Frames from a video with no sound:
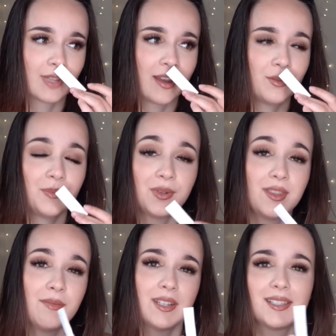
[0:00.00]
I would put
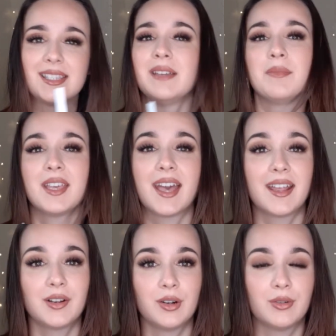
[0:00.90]
them in the same
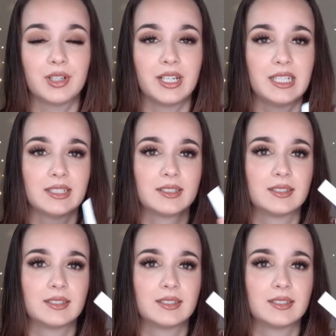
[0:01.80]
category.